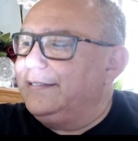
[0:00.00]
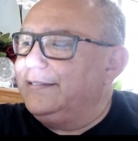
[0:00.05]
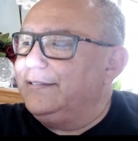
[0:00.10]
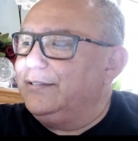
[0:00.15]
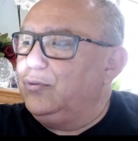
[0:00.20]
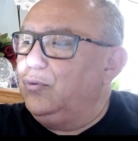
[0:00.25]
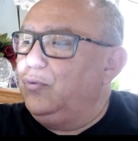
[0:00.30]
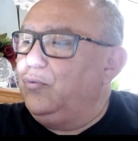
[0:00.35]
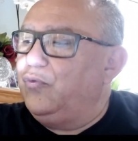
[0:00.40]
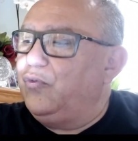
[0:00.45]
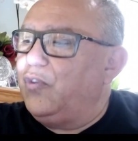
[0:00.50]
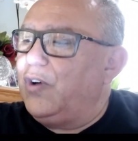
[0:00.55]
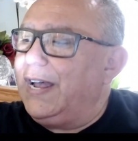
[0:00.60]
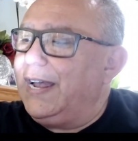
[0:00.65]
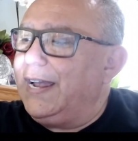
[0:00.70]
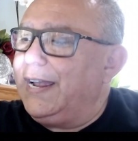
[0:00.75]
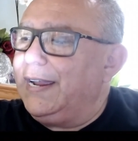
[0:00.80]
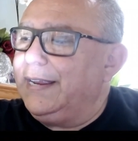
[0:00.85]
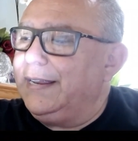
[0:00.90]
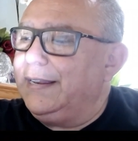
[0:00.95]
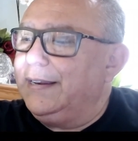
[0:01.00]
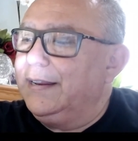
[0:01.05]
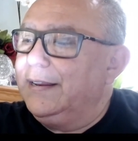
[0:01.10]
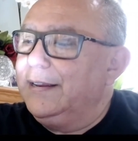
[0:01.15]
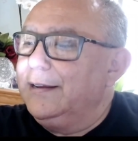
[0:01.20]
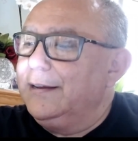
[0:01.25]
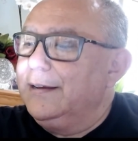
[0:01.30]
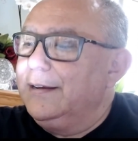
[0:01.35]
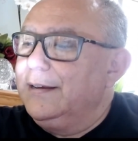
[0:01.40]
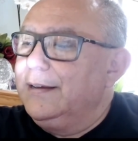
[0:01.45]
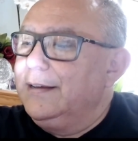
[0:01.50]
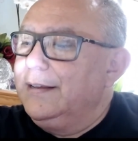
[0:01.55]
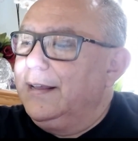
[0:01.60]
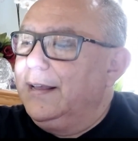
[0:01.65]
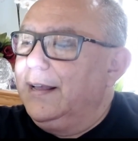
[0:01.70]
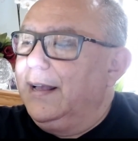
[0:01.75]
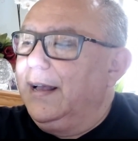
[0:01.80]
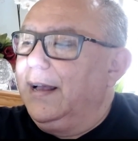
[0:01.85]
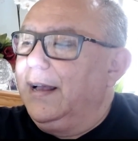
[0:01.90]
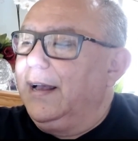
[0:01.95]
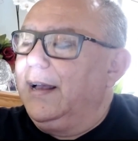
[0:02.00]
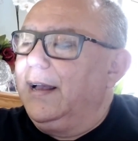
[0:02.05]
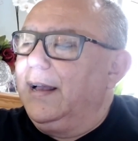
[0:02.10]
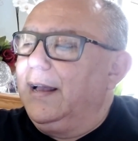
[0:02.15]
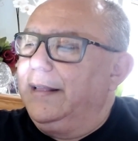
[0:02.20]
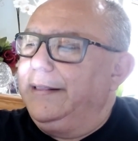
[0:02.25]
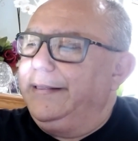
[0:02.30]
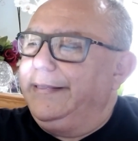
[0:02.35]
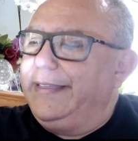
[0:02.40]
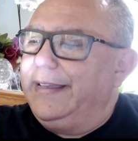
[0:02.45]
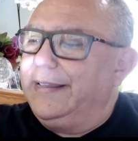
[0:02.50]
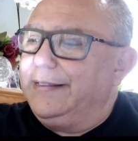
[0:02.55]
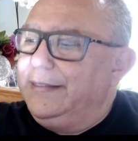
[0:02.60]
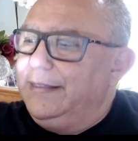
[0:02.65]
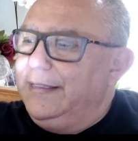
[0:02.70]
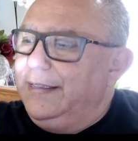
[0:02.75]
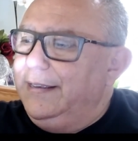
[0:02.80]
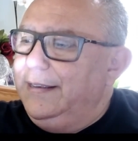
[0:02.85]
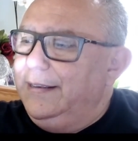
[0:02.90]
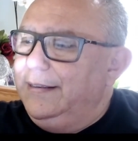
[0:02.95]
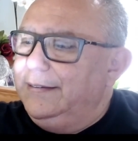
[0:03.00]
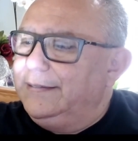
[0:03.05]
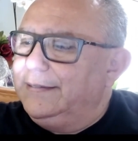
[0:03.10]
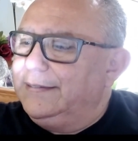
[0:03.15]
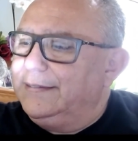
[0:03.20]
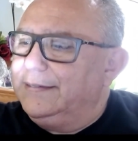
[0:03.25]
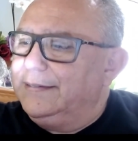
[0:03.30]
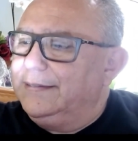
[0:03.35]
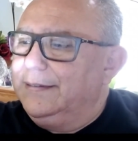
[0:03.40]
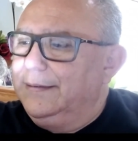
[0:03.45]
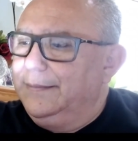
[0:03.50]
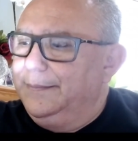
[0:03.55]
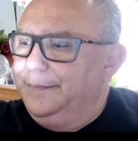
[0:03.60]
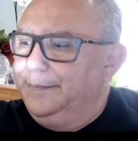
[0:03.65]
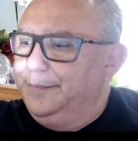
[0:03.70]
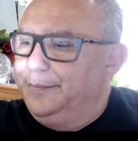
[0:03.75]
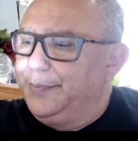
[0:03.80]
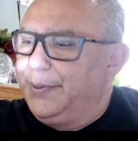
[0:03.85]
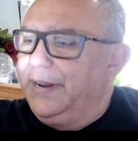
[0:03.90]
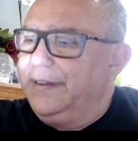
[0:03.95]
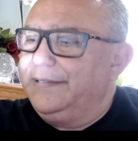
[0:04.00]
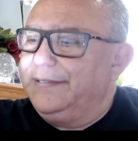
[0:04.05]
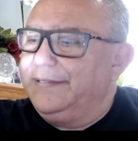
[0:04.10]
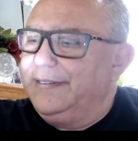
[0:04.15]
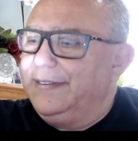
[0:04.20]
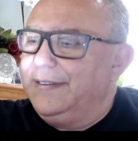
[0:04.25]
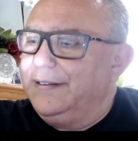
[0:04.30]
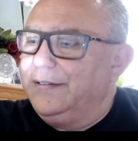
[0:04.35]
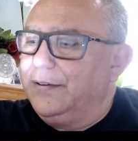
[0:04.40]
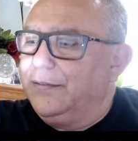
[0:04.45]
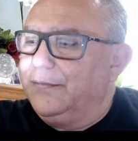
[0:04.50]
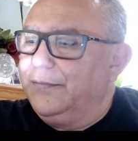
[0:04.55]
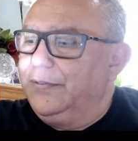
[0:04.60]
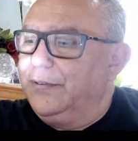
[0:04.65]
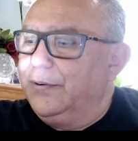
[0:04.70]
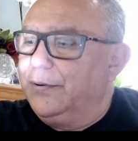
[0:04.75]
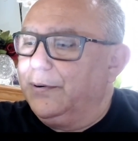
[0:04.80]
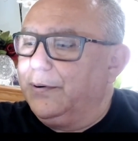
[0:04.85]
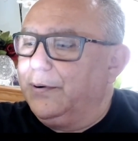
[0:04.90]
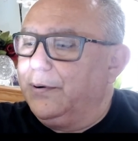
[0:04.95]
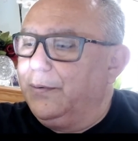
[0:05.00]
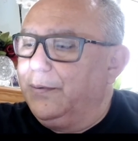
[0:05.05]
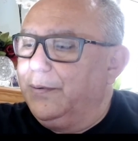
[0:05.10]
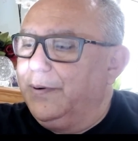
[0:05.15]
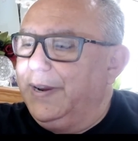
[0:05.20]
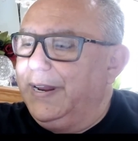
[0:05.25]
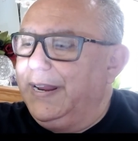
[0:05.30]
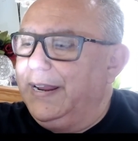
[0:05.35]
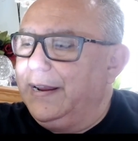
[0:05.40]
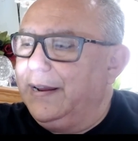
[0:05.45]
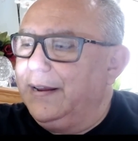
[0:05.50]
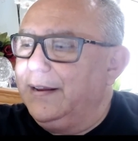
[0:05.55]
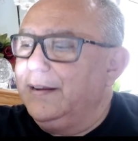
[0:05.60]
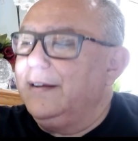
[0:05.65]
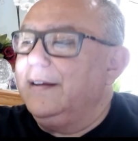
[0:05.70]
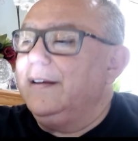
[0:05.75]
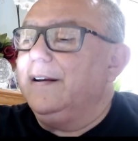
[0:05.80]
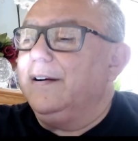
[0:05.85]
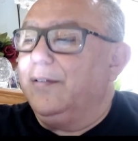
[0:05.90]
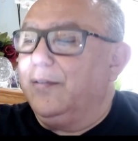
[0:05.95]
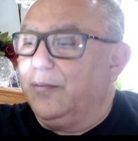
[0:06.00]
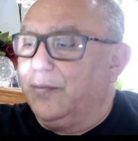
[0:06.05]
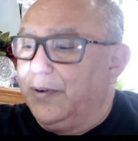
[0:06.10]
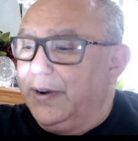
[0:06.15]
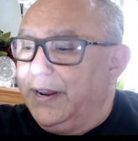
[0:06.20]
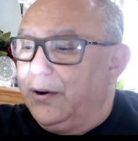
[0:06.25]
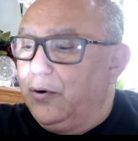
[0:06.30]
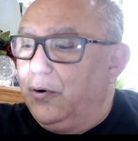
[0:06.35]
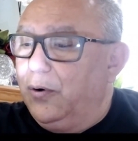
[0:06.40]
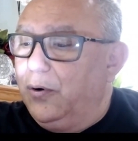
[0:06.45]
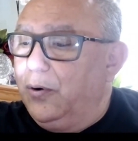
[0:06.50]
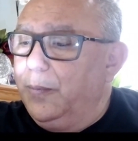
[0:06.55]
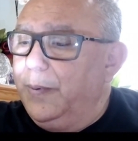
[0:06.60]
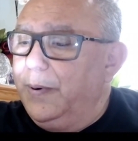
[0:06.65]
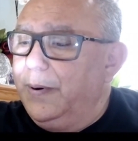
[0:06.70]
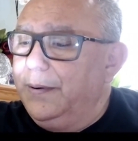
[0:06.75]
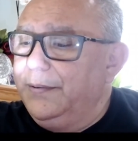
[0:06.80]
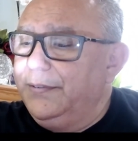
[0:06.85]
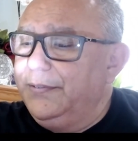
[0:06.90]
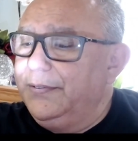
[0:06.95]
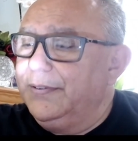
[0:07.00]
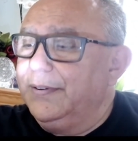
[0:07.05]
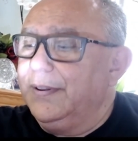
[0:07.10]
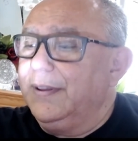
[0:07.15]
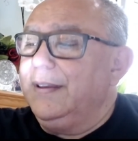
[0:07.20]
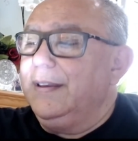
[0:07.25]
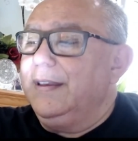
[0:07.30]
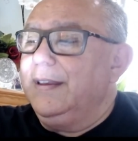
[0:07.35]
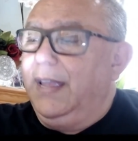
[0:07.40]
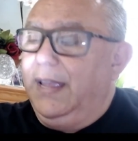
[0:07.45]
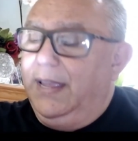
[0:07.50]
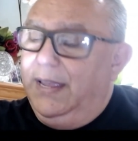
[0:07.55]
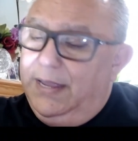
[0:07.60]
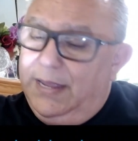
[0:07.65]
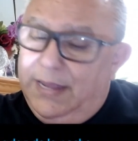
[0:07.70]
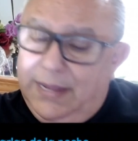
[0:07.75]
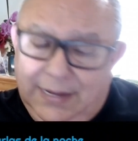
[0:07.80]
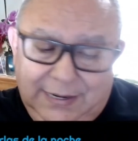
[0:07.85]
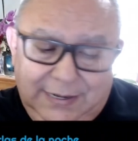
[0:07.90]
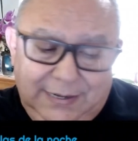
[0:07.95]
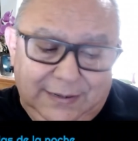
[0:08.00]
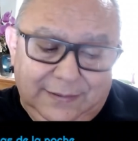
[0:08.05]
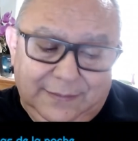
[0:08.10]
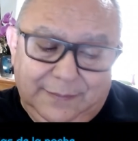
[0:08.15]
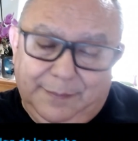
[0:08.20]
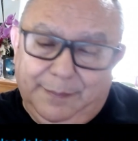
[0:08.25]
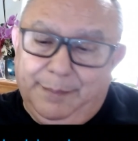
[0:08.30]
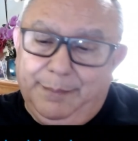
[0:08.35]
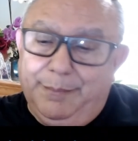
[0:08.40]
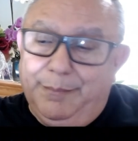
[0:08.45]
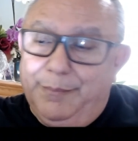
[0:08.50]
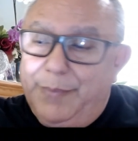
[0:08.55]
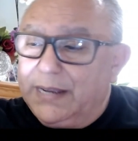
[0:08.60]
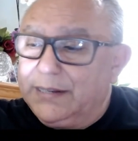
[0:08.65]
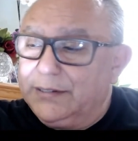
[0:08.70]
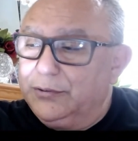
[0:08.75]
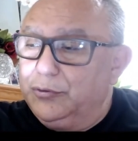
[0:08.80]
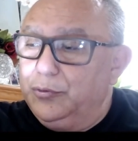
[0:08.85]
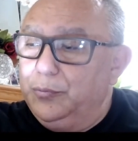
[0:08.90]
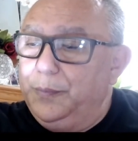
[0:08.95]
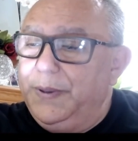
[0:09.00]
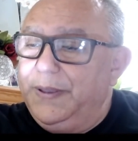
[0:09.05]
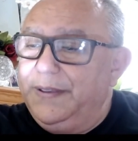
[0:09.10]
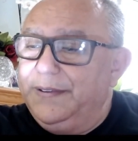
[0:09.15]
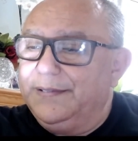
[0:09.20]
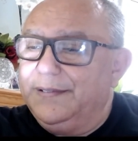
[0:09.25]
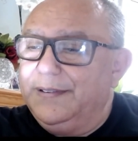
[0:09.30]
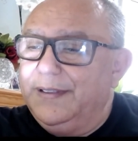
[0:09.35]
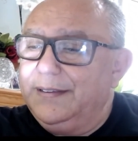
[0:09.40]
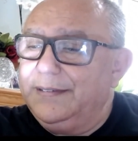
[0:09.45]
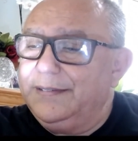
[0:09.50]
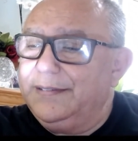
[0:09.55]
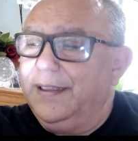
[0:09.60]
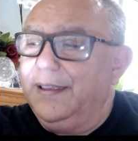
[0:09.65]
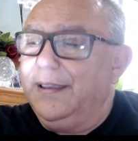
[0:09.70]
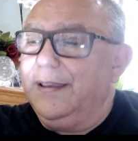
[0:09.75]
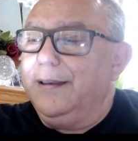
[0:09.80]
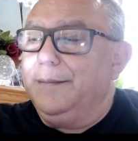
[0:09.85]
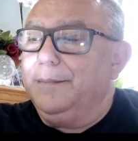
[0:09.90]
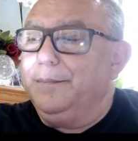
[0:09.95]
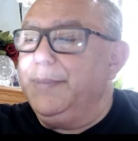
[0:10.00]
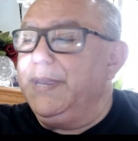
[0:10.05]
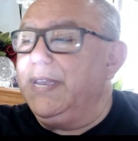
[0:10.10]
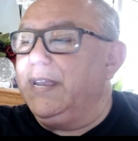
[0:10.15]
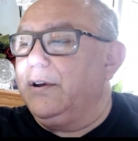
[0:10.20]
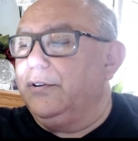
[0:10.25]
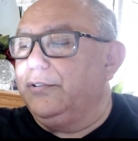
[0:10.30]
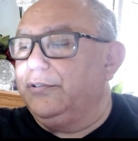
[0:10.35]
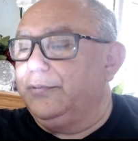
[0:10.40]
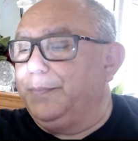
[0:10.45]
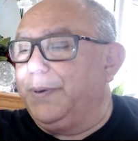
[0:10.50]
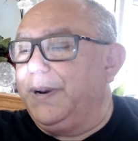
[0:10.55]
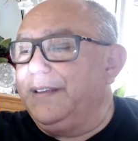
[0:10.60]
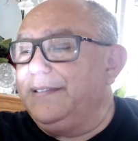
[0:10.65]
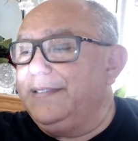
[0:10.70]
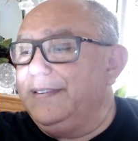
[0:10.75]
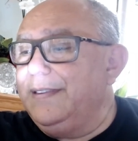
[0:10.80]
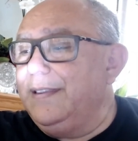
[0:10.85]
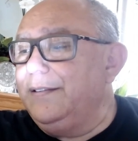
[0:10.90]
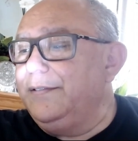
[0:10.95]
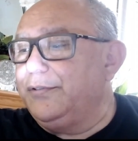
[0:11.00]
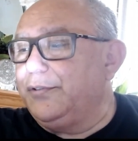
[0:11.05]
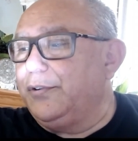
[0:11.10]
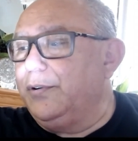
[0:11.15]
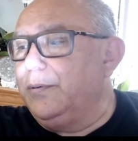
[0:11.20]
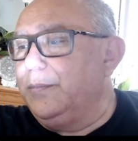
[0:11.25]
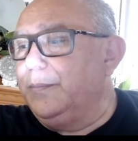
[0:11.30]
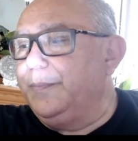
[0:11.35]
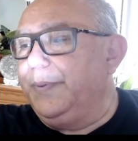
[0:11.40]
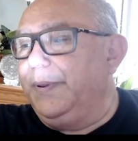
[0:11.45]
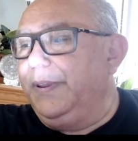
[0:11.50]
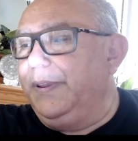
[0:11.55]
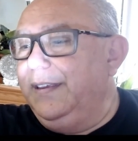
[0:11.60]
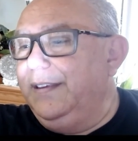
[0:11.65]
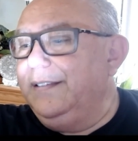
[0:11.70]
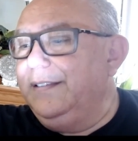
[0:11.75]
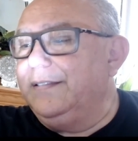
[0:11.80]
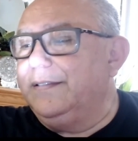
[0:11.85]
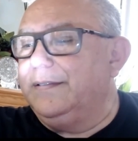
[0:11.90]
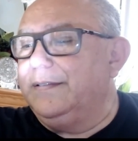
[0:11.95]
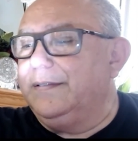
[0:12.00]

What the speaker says: to find that this president of North Korea recovers and back to business, because President Trump is